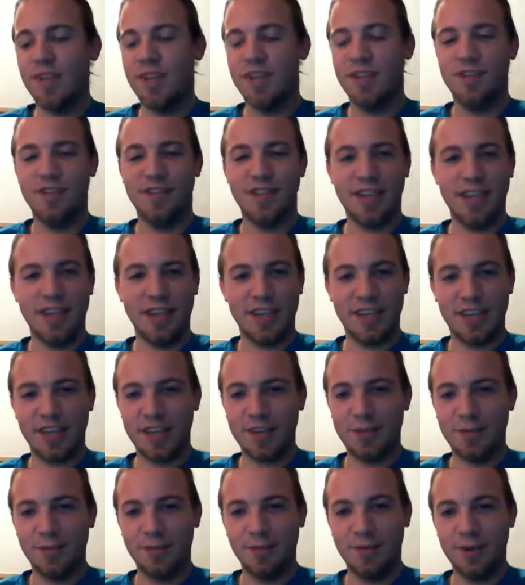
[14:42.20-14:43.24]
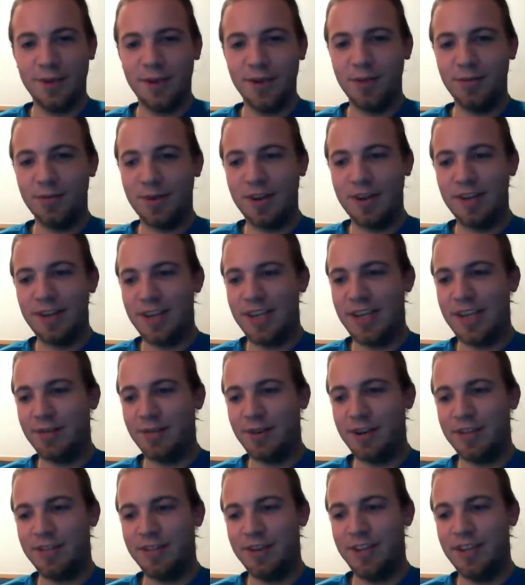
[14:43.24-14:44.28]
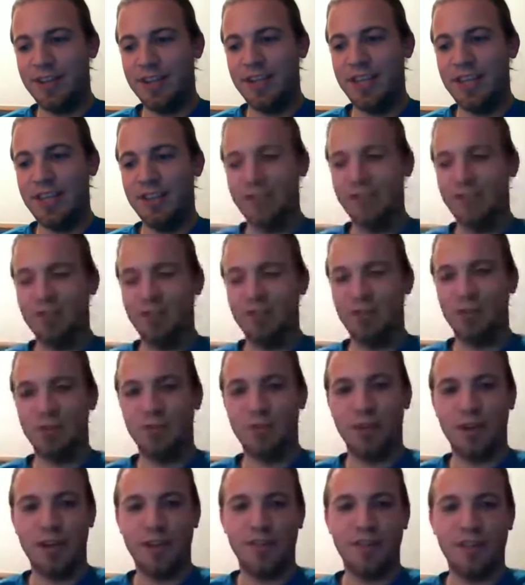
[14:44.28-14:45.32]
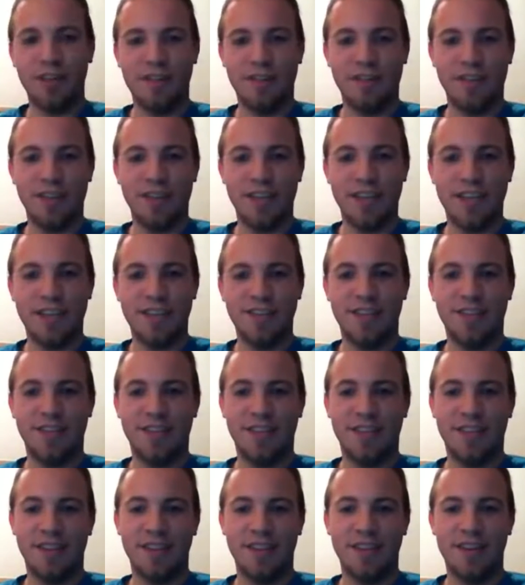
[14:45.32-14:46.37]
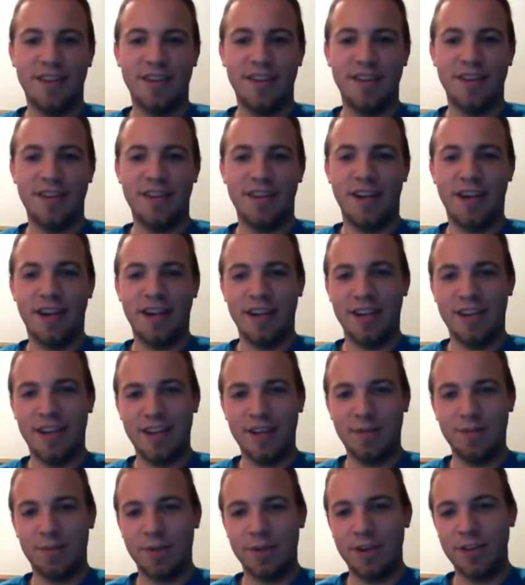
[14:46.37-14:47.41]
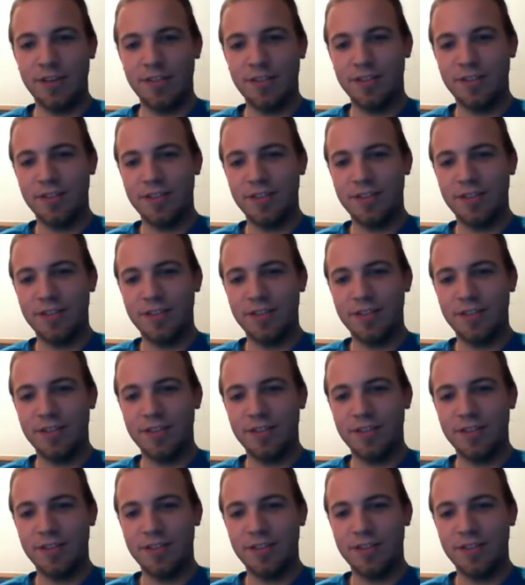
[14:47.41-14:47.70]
like very rarely have I seen an in-store price that's less than the online price.